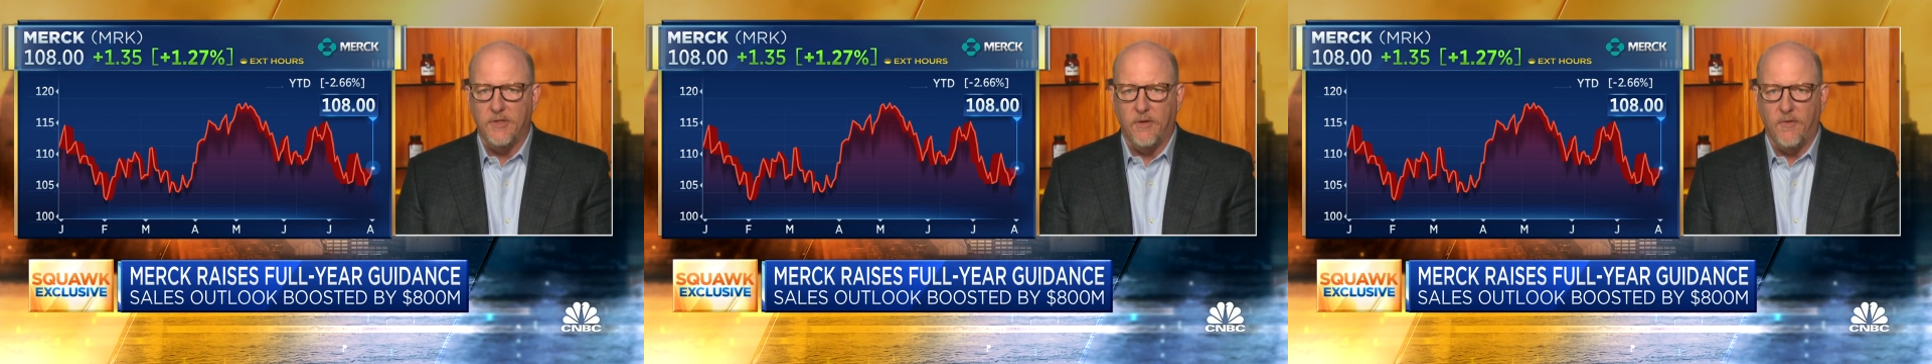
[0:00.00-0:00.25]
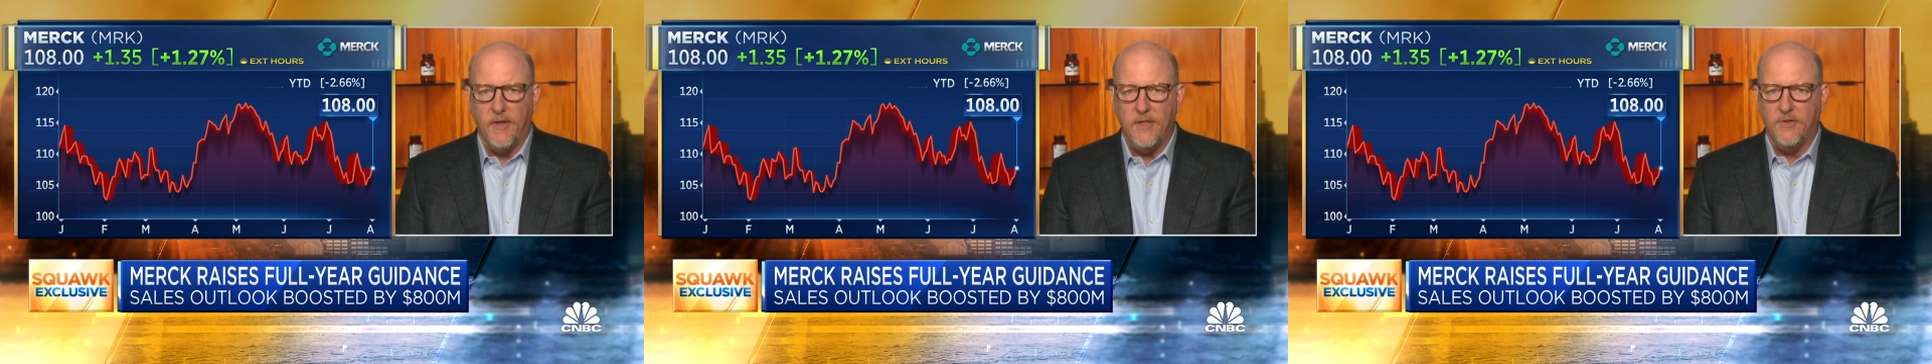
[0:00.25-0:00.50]
you
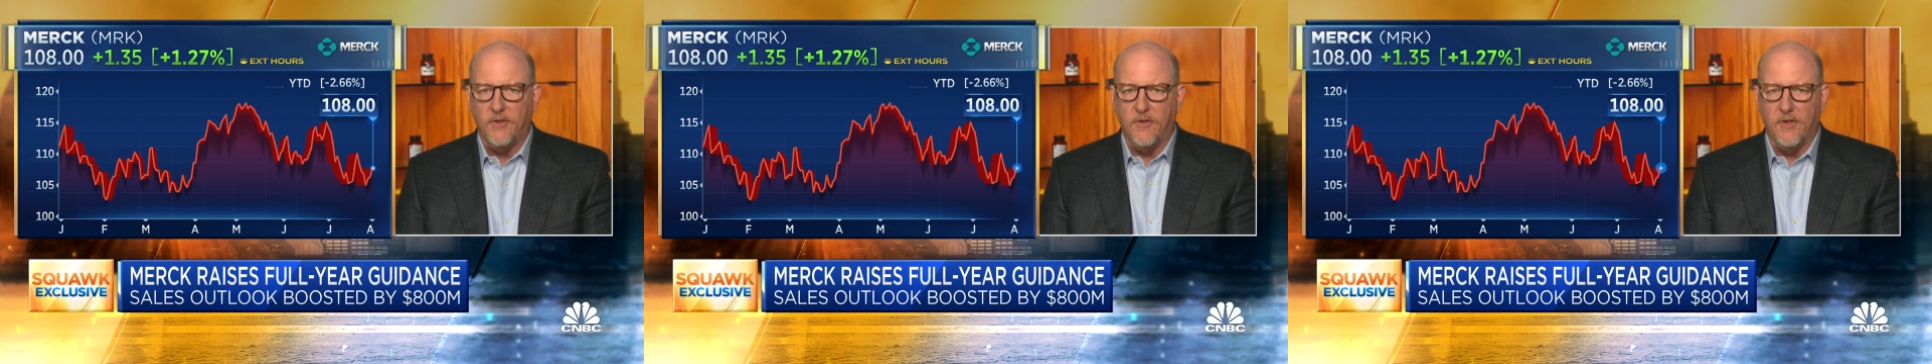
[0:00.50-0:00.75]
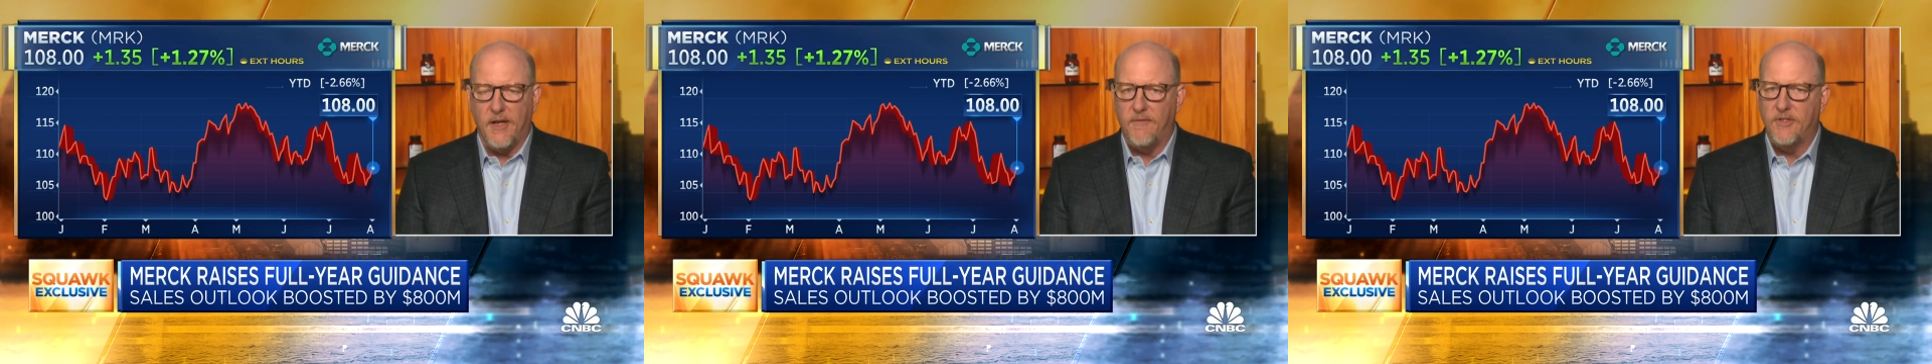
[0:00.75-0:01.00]
know, these are
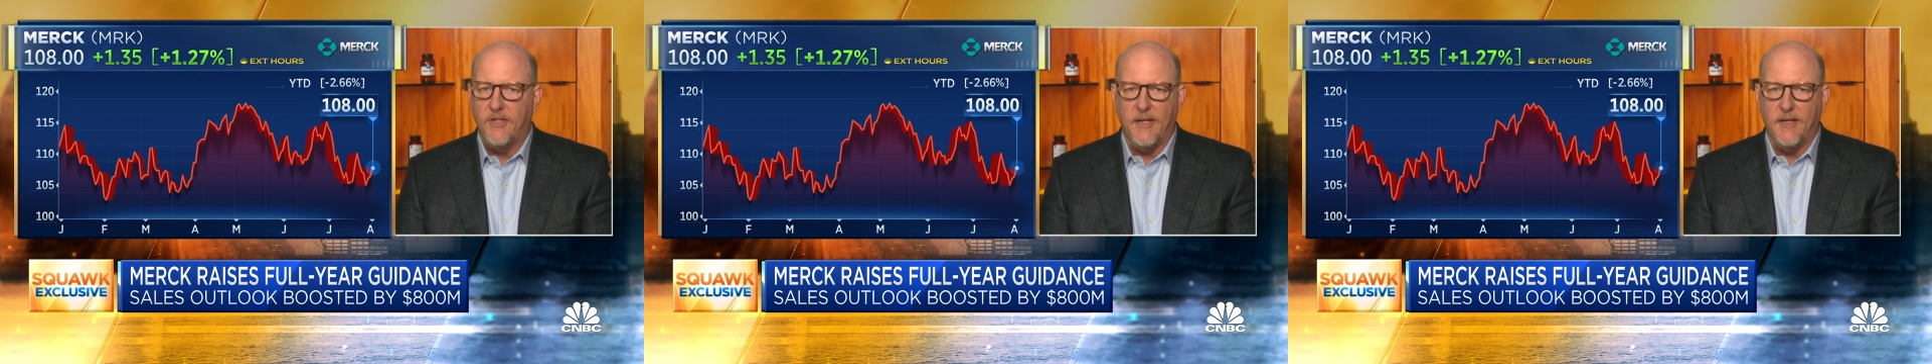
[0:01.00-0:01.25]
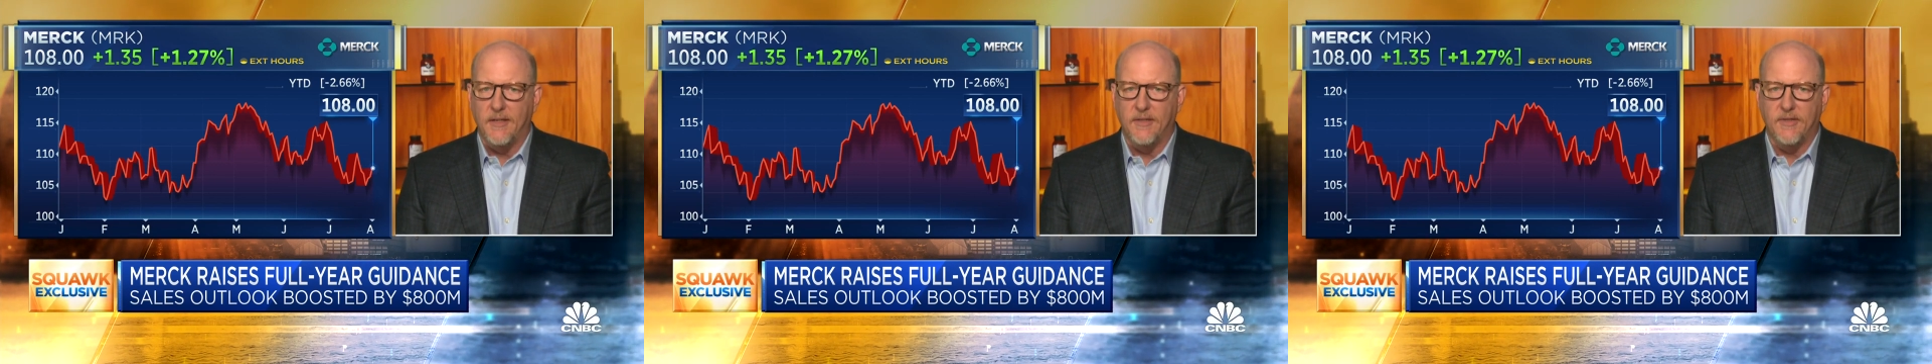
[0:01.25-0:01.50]

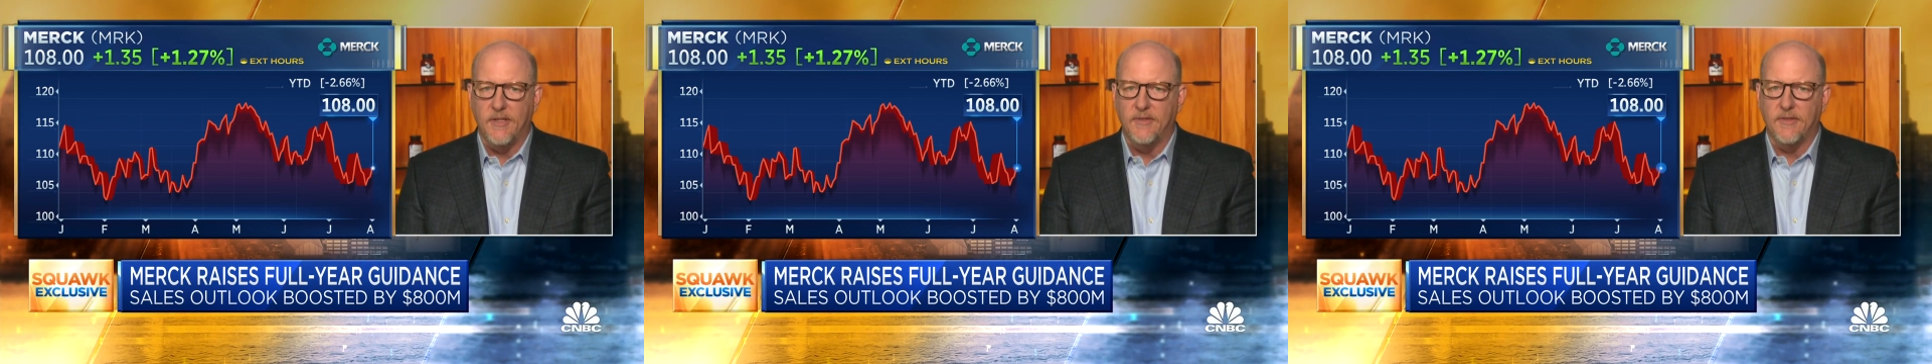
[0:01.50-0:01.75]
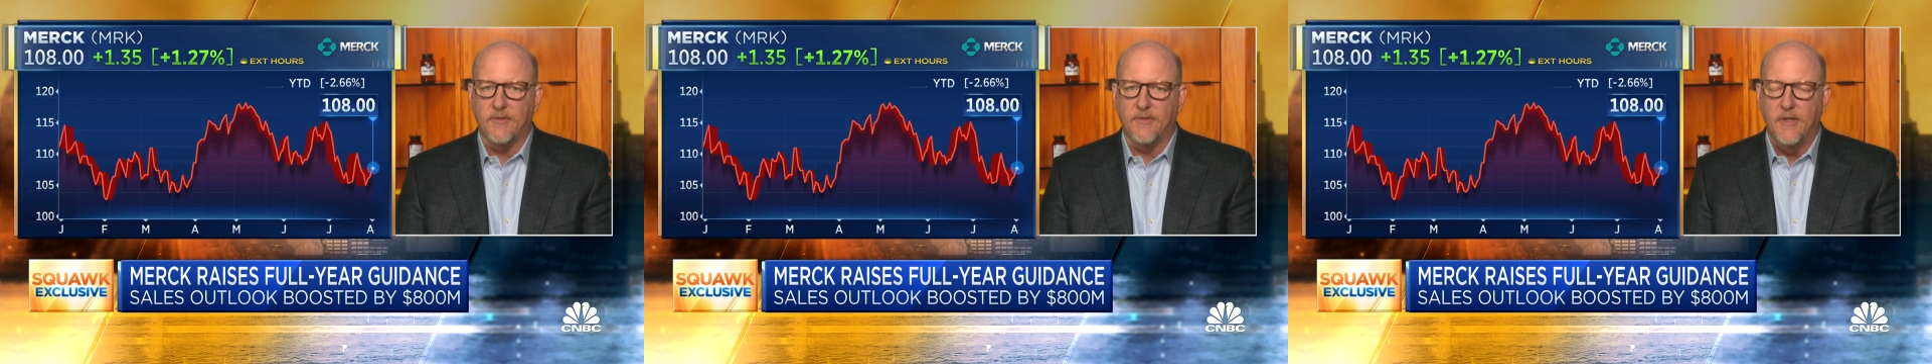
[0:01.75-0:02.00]
devastating
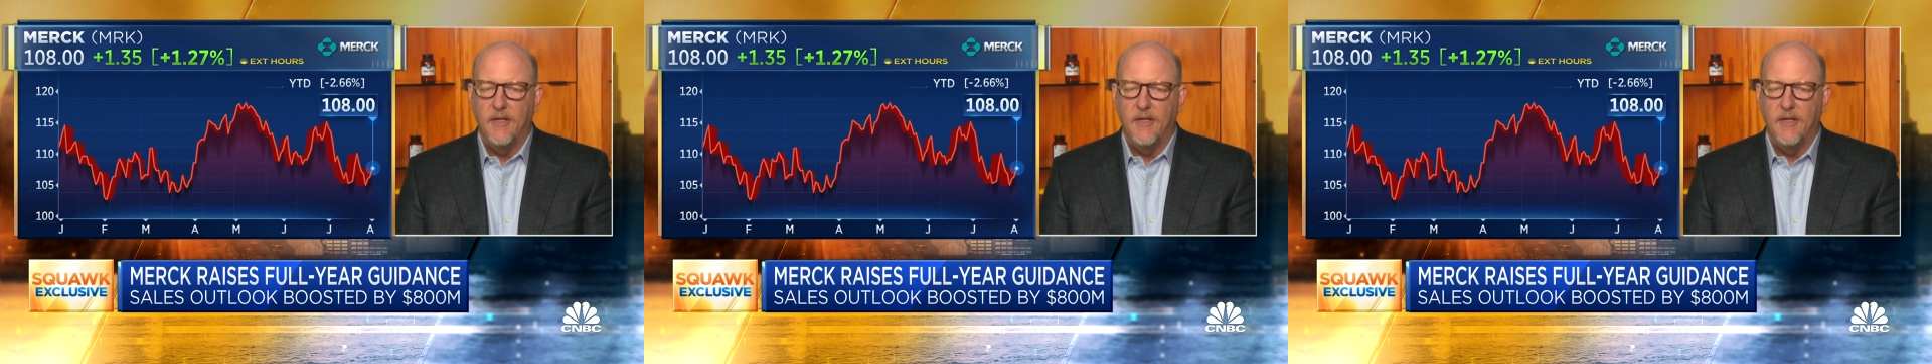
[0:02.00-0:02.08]
diseases.